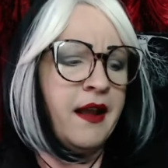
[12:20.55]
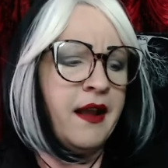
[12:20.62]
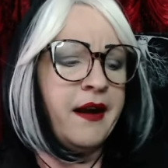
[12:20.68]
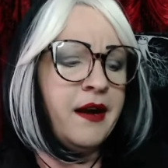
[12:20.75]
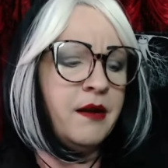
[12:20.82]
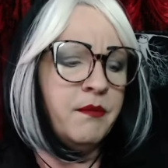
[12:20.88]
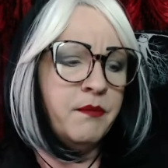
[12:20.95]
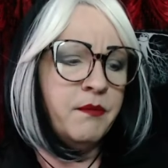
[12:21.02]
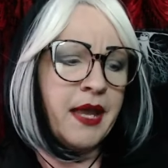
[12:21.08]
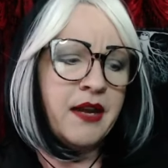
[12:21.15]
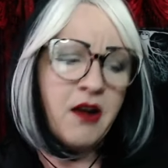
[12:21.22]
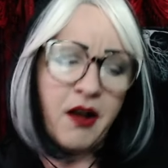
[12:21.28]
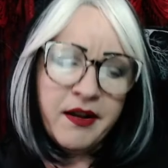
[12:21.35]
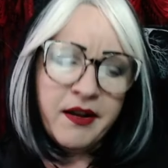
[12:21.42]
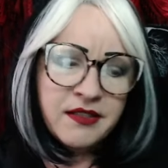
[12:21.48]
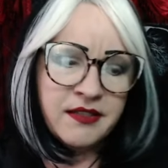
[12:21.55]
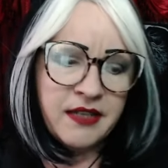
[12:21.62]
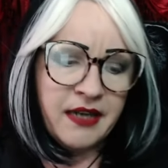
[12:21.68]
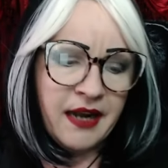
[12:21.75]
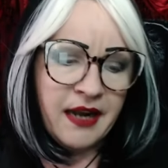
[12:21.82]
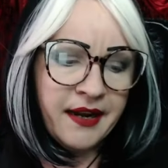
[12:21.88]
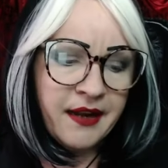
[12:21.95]
And
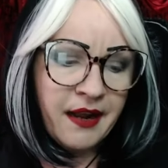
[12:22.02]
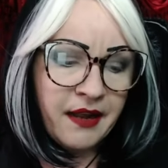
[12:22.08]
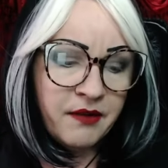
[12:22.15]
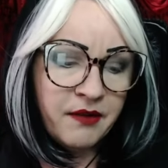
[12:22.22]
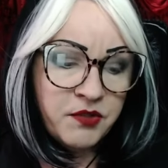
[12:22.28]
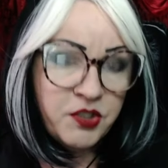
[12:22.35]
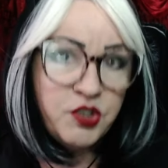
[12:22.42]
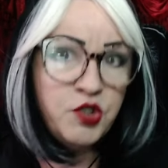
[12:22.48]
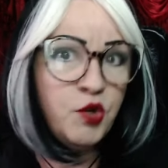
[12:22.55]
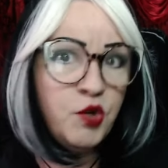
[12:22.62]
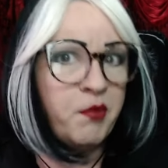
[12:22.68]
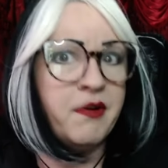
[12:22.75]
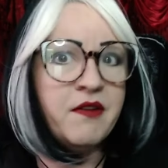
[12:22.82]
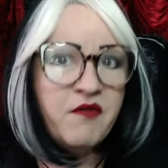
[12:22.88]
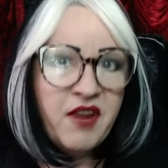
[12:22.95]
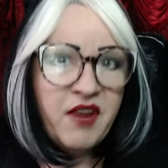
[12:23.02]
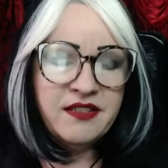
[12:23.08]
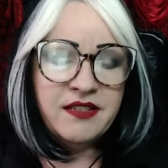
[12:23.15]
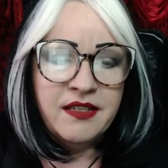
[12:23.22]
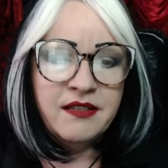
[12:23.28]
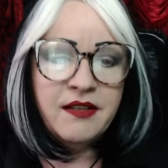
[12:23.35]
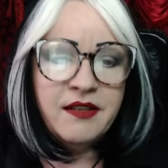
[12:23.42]
honestly, I got super
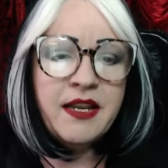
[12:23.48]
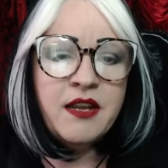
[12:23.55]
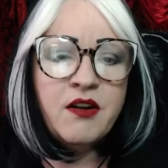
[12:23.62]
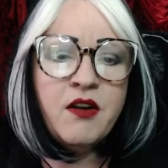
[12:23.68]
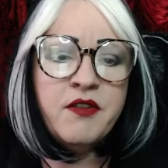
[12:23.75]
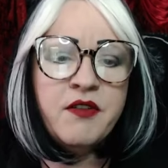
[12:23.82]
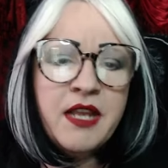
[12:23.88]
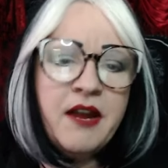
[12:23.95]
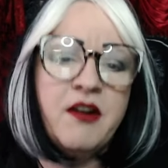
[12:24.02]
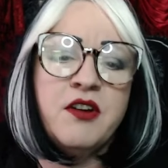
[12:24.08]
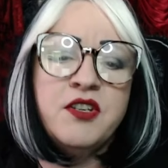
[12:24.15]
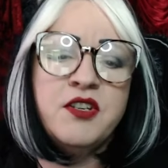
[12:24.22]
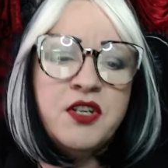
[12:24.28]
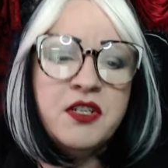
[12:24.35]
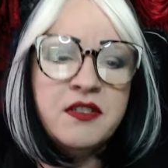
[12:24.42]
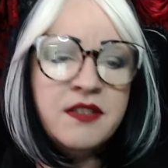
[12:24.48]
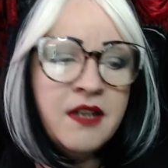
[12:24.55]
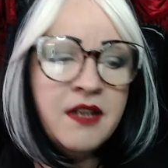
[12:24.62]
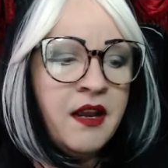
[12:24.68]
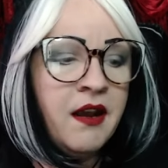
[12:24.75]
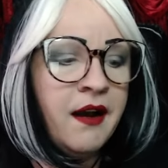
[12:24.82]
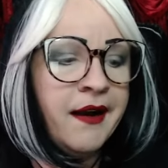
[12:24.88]
invested, like, in all the characters,
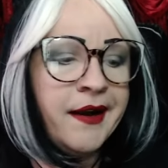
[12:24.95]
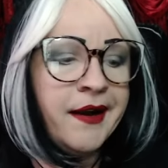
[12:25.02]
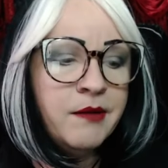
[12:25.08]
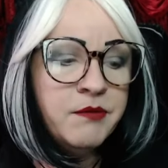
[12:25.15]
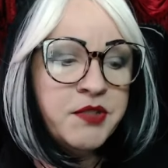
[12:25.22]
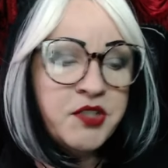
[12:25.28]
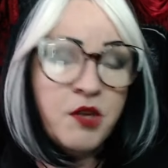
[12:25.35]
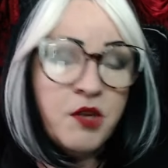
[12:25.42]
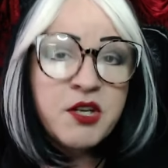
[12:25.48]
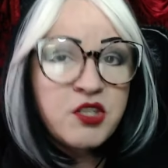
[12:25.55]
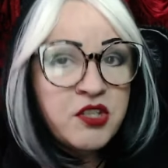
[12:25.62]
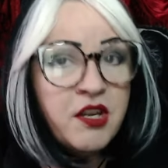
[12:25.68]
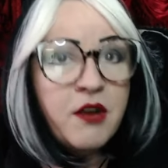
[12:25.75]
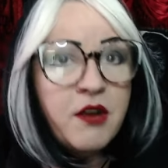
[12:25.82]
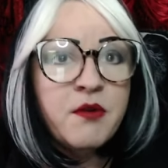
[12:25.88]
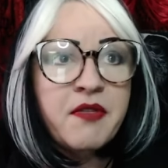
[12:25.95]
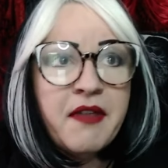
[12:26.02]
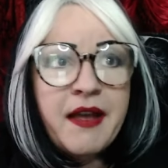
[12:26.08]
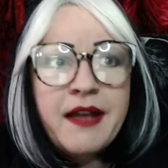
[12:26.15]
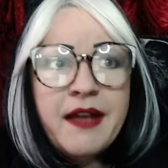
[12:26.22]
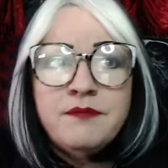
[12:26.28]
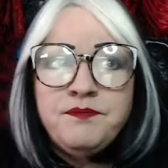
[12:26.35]
so much so
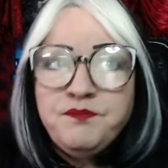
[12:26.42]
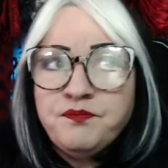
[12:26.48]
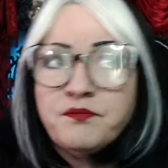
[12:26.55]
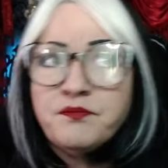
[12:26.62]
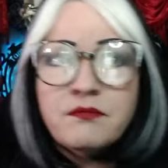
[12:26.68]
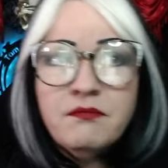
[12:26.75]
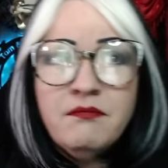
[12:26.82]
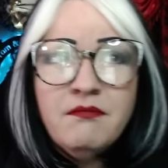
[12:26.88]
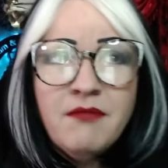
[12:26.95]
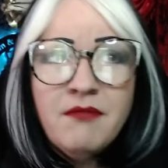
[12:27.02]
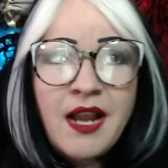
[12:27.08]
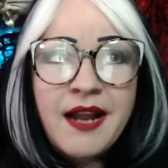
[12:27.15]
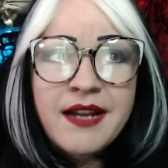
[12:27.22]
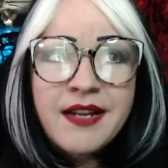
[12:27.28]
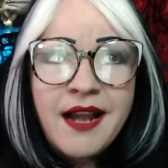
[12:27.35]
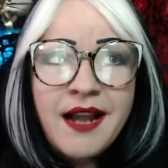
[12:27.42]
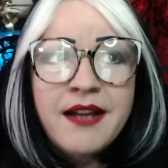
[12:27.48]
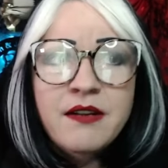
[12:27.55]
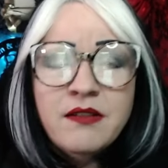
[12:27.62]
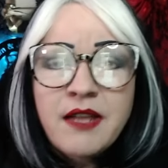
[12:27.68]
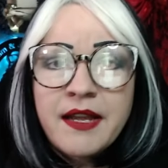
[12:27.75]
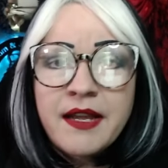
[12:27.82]
that I
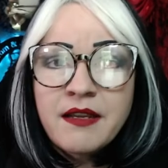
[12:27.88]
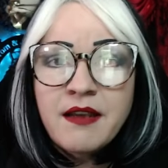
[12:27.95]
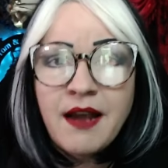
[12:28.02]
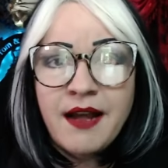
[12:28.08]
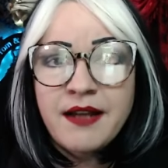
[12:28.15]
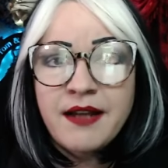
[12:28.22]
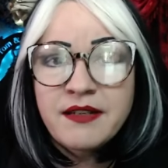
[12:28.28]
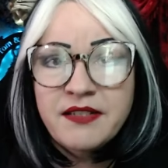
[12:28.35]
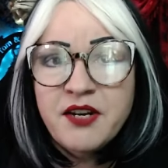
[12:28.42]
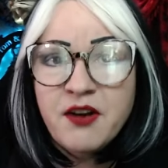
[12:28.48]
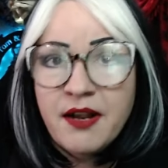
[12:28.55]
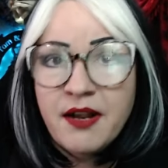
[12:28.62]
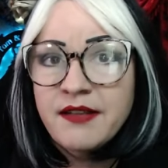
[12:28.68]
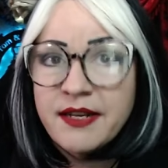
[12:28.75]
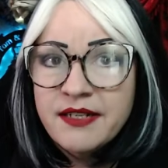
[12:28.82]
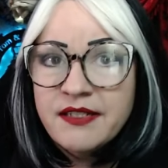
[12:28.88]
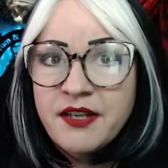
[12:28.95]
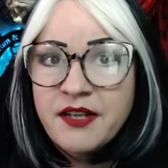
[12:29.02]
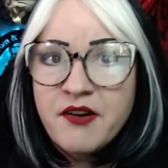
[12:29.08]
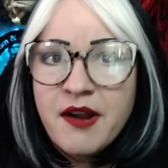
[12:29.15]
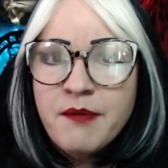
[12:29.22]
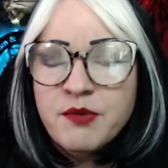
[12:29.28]
kind of like got
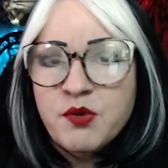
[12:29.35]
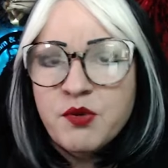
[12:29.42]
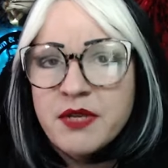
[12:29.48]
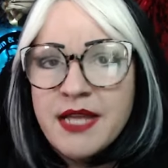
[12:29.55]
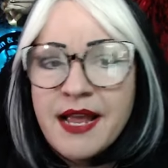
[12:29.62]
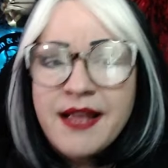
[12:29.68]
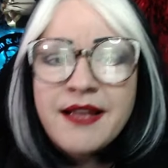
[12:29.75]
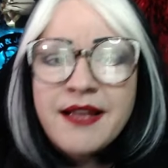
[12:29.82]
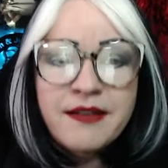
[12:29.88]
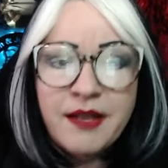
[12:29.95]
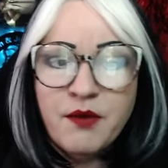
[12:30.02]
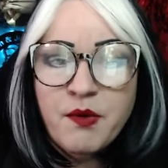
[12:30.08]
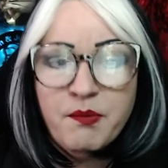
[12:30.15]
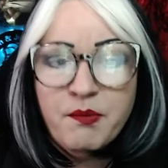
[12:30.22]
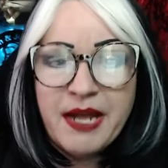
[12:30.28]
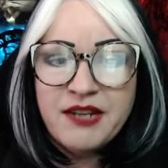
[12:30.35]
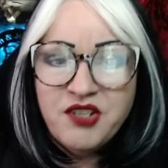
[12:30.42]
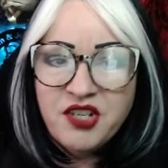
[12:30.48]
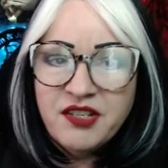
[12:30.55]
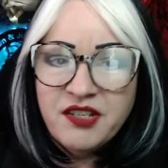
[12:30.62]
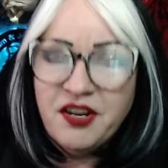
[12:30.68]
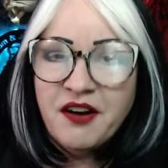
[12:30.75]
teared up toward the end, like when bad
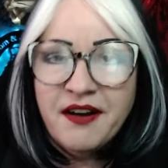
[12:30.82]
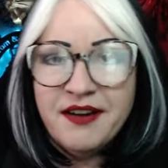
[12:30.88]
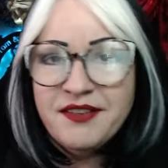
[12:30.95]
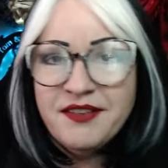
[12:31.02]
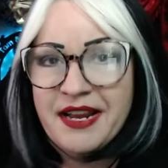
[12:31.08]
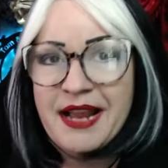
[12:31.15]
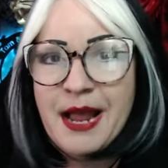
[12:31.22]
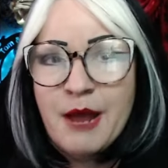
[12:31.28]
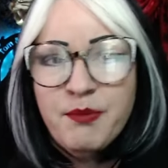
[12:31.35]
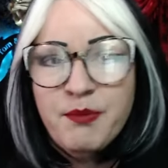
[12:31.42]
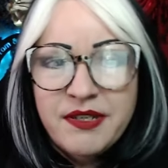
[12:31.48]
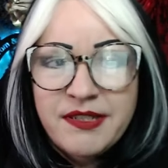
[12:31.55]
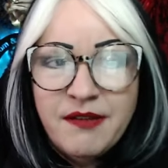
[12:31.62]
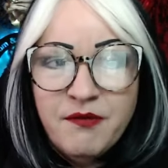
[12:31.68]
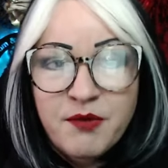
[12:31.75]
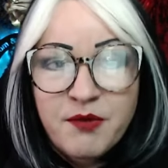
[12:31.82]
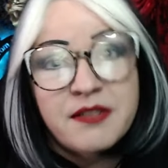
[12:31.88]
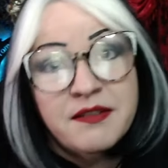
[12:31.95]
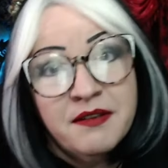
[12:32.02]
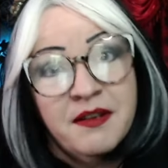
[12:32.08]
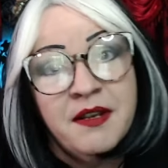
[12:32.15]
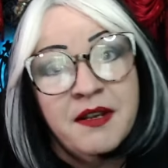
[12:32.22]
shit started like happen to someone,
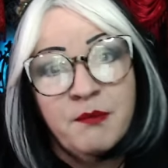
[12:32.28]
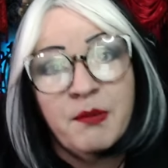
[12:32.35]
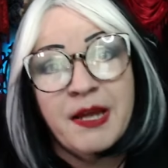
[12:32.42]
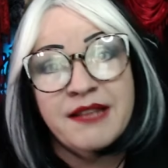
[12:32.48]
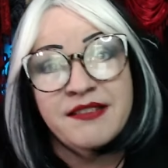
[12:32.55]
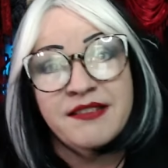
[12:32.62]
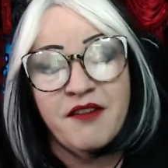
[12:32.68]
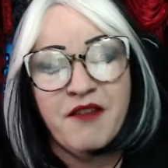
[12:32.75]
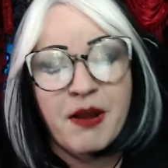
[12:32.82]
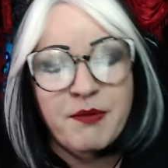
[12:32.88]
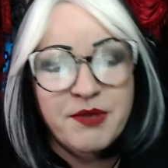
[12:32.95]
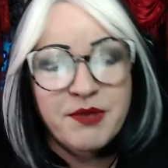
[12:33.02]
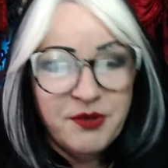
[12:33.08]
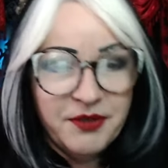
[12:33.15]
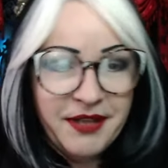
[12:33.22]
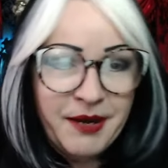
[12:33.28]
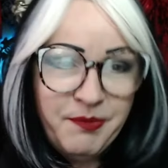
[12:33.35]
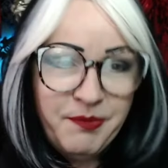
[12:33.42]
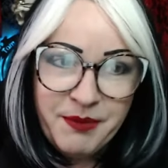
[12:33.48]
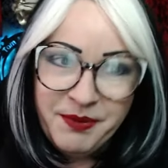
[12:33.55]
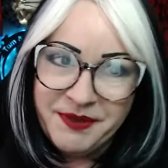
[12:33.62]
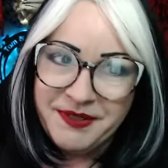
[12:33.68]
because bad stuff happens to a lot of
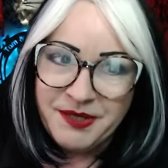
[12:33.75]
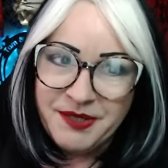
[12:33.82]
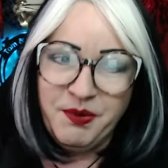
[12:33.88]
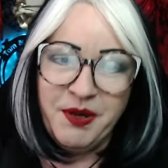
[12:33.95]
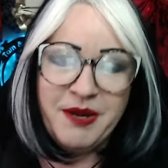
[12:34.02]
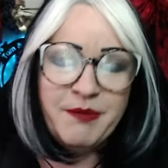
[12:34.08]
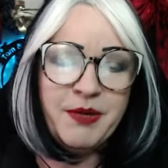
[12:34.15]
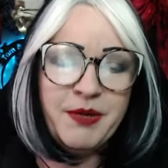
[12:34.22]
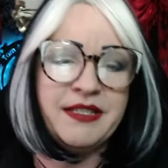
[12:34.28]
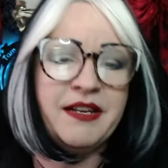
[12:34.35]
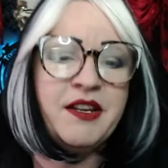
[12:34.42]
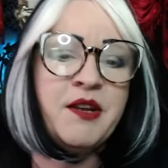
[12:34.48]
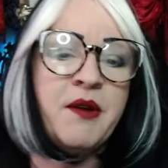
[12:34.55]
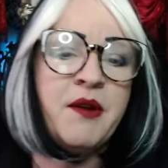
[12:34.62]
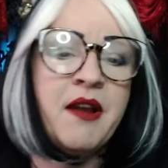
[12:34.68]
people in this book, I'm going to tell you.